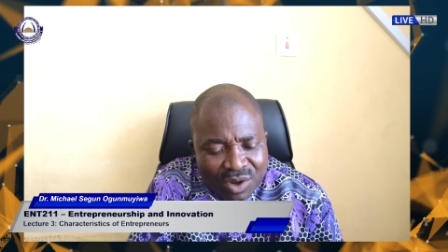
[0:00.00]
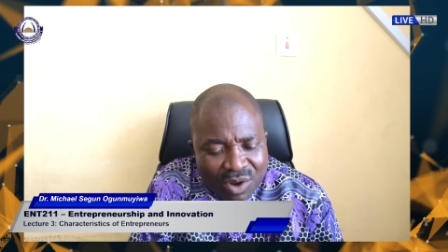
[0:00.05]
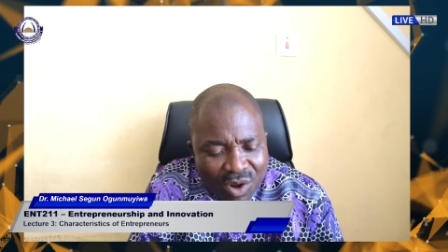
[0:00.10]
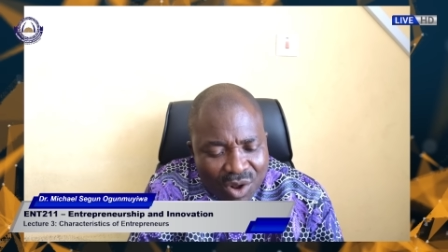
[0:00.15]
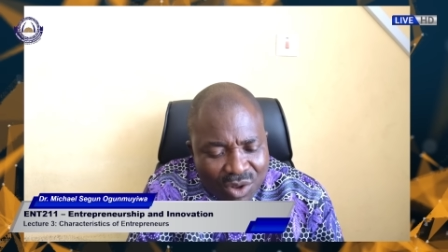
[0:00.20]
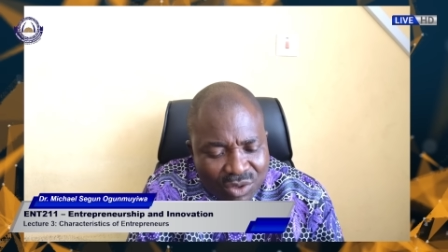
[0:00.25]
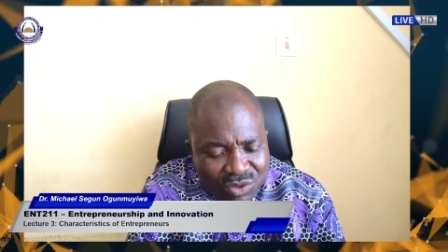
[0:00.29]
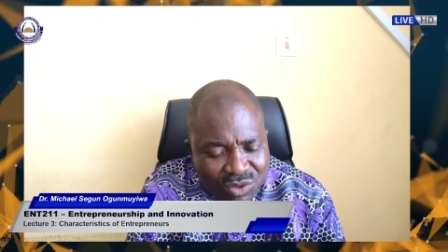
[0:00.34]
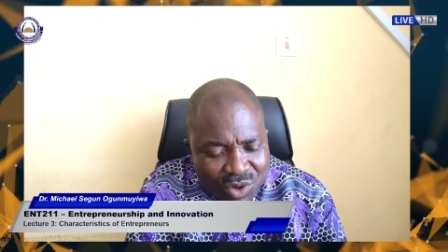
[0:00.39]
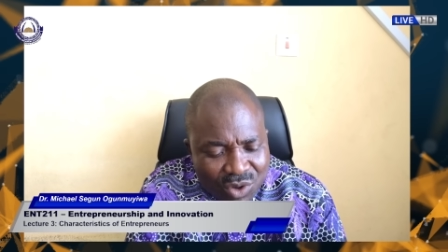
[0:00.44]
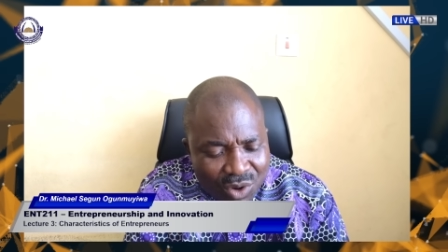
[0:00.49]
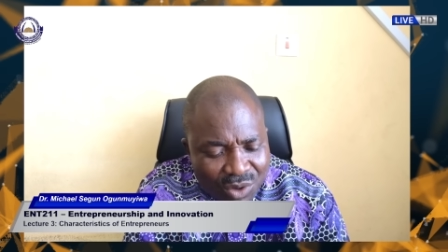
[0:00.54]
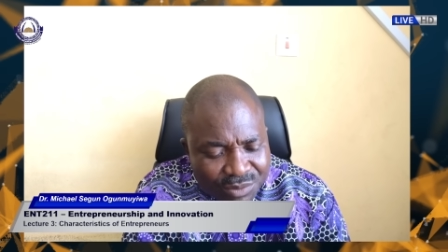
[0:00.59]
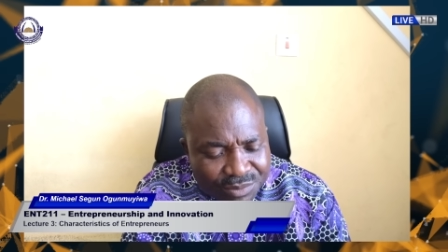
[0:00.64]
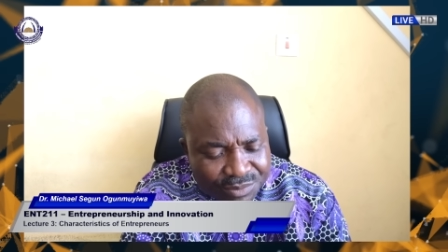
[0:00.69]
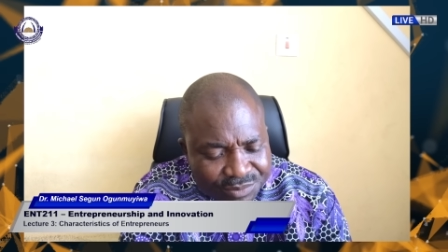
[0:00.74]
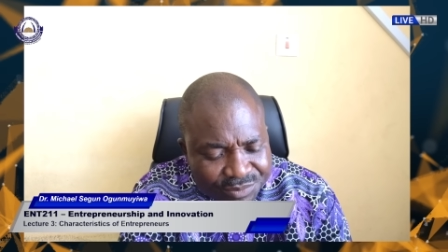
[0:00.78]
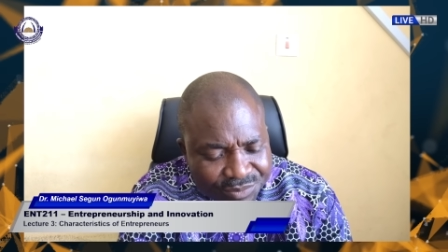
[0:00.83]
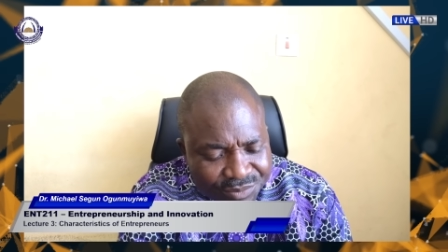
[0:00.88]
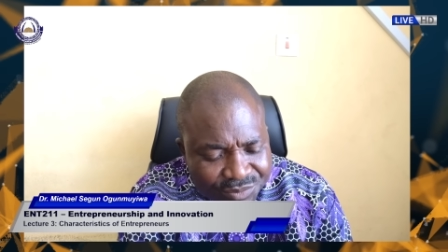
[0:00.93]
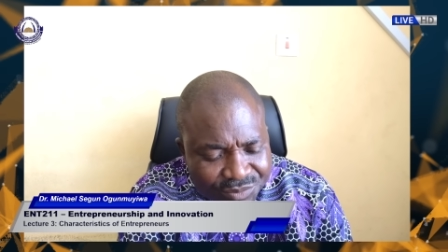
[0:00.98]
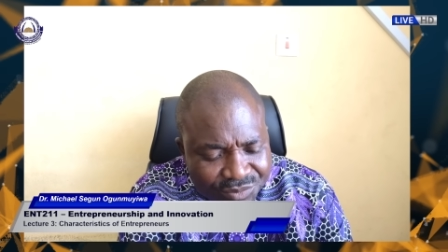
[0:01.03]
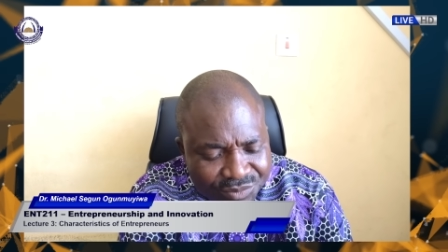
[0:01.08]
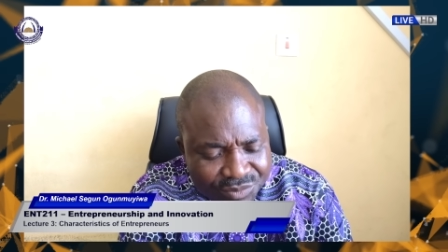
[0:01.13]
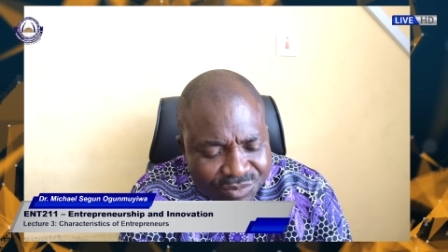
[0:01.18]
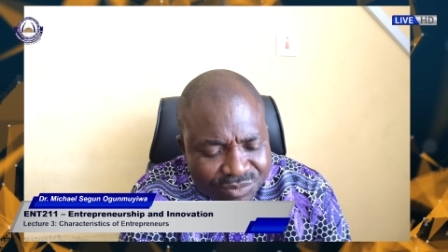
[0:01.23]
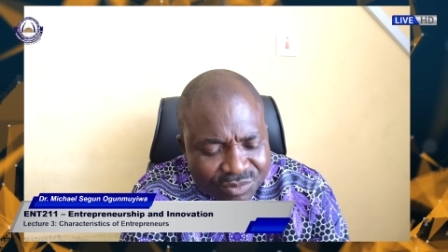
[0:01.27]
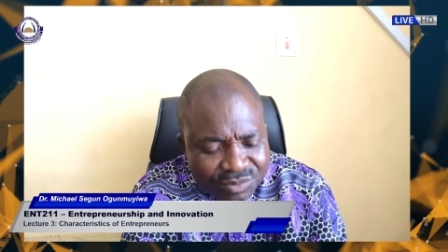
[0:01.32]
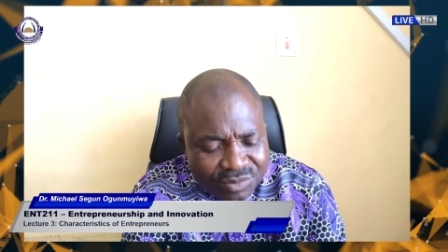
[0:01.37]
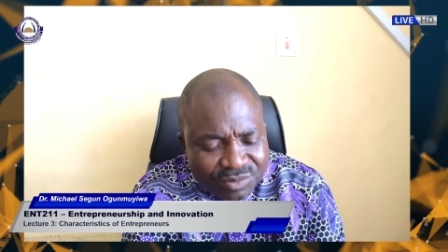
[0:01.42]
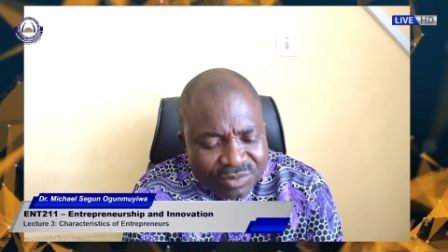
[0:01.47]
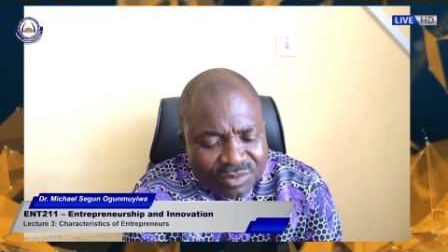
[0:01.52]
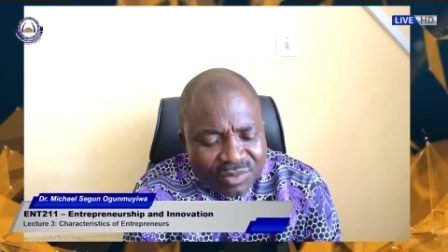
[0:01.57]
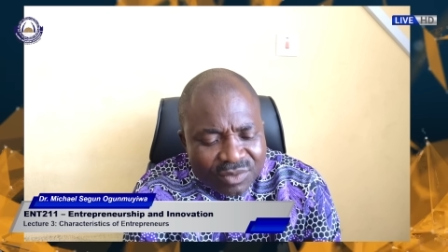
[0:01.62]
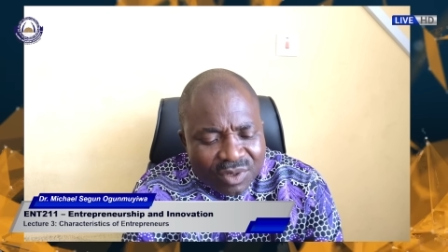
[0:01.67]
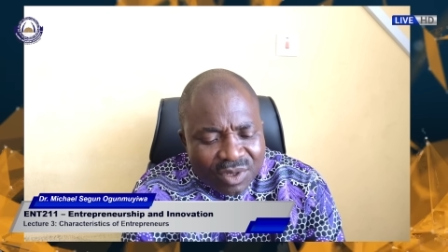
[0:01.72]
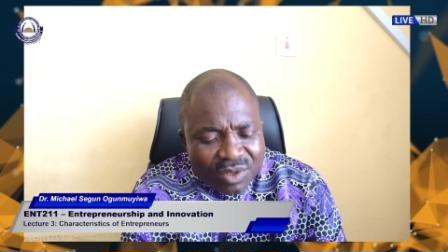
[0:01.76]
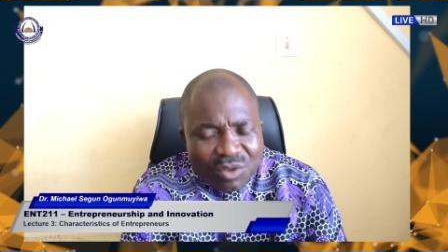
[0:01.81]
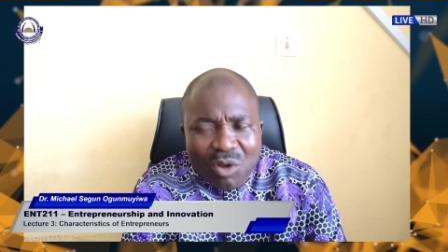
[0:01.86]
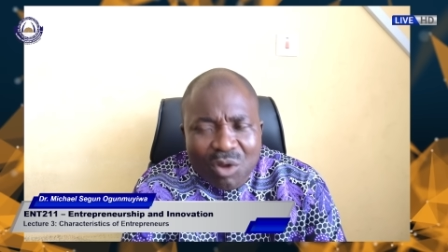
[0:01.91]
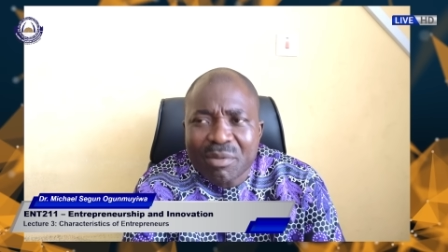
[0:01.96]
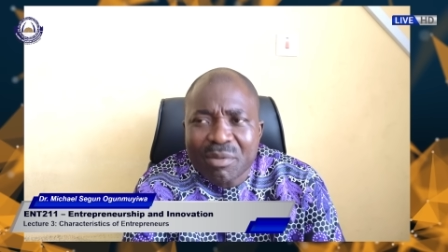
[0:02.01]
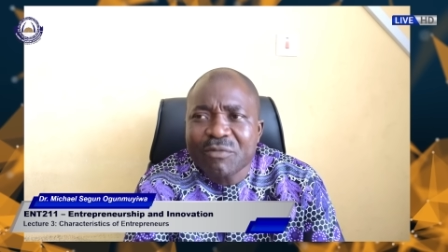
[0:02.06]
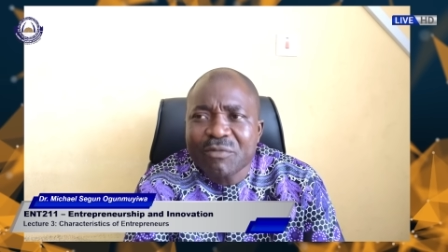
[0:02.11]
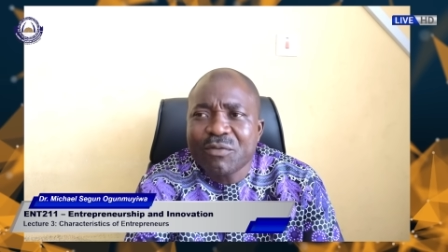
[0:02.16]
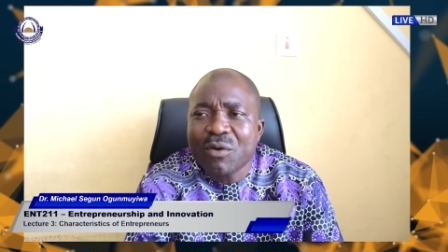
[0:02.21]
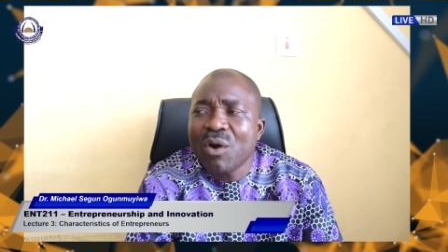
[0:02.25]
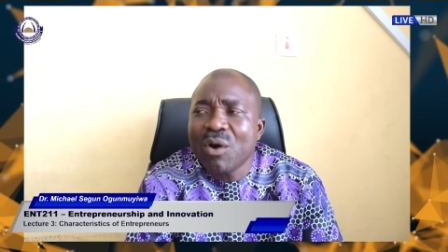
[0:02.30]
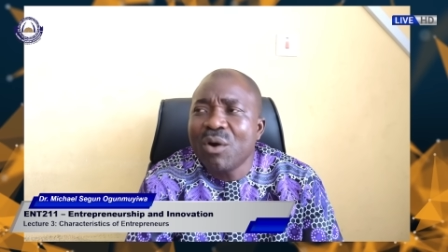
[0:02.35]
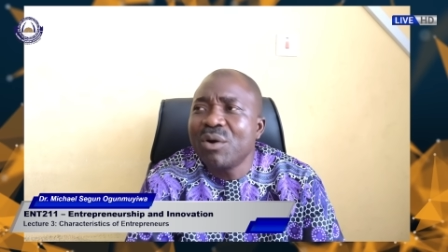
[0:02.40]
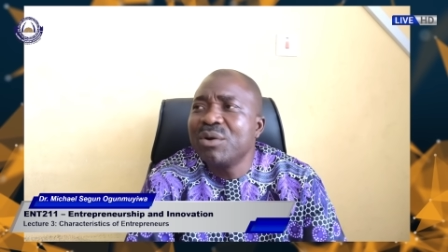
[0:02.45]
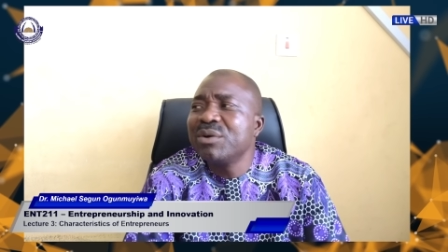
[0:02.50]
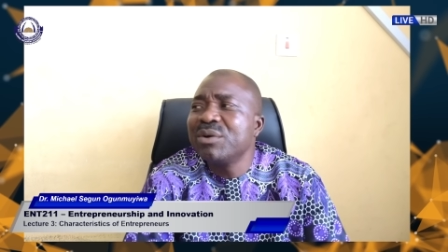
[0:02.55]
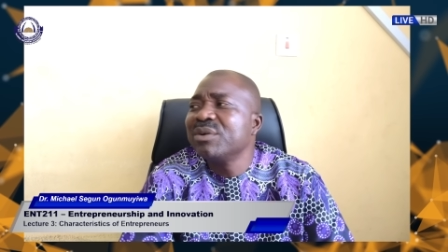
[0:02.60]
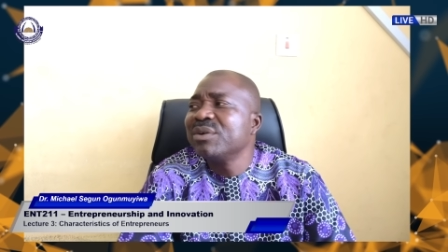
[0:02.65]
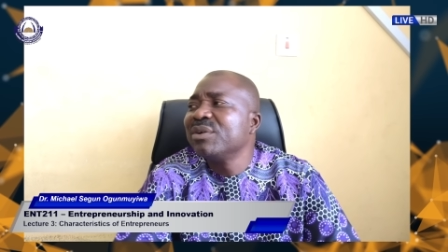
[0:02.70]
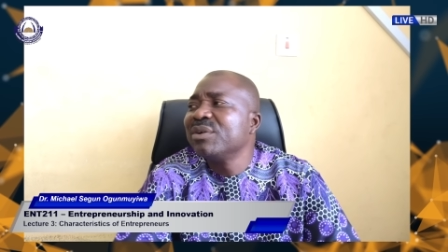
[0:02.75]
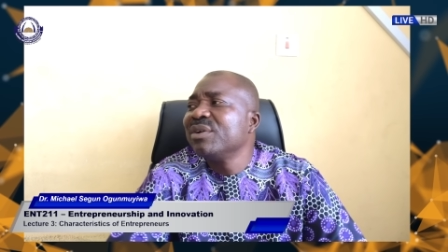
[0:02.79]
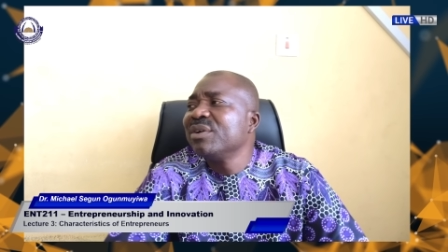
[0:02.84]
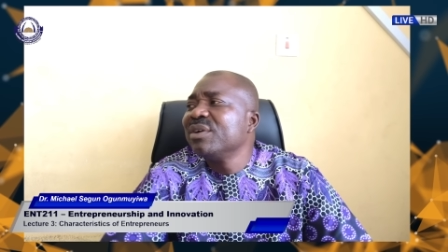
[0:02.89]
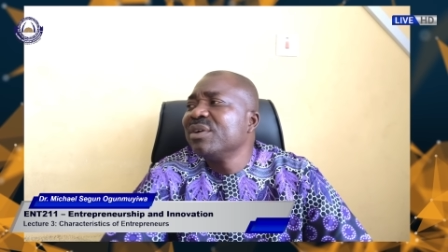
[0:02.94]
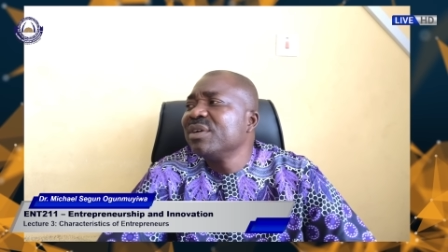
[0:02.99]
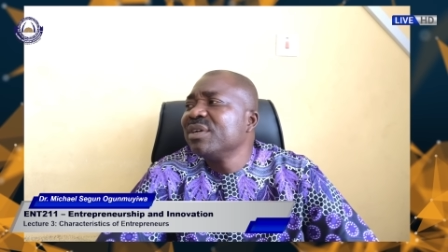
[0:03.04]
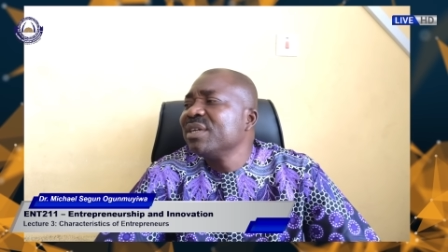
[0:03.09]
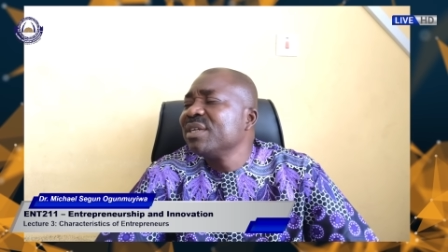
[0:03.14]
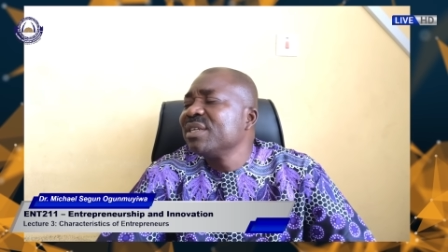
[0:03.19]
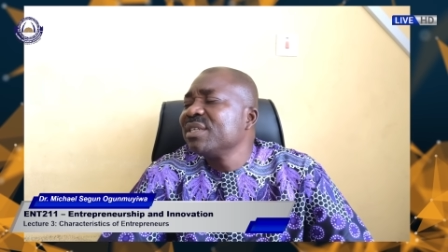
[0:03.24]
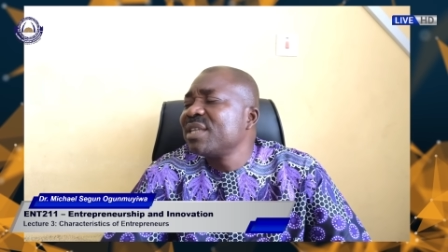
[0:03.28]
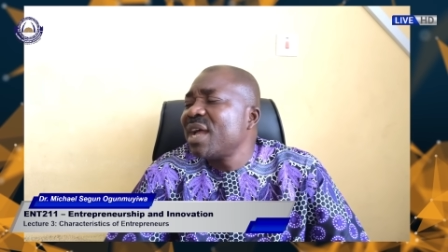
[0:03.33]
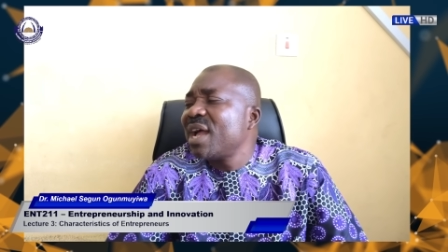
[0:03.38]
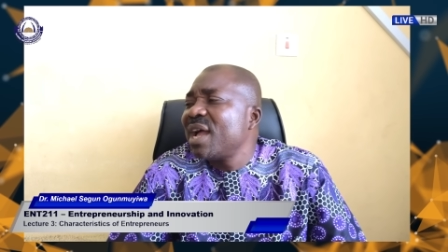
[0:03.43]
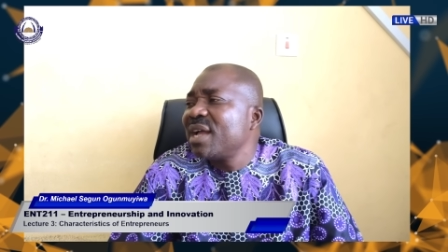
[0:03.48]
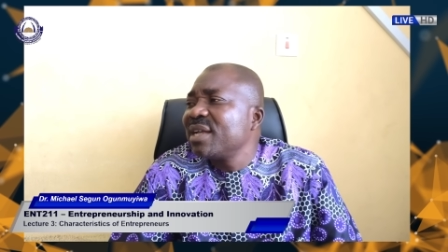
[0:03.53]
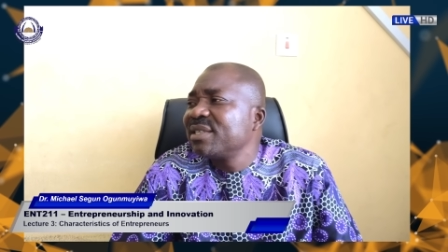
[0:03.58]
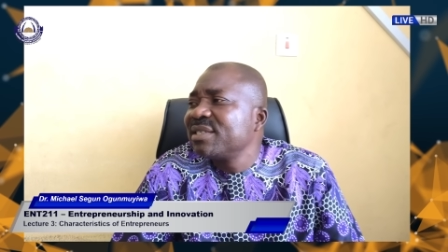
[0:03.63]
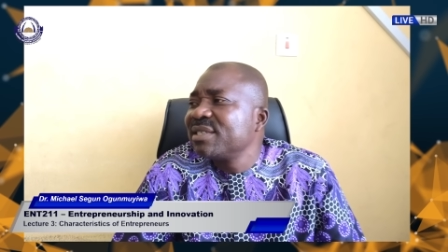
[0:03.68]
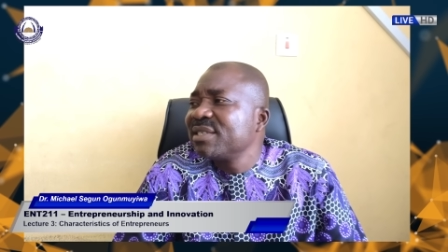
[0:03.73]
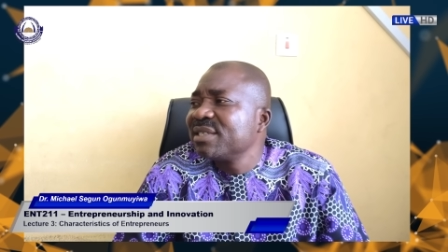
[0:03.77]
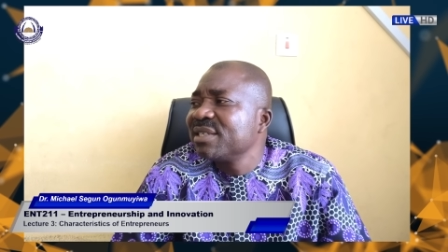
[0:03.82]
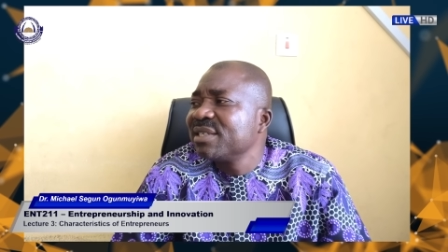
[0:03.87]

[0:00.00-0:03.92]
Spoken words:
Also, number four is that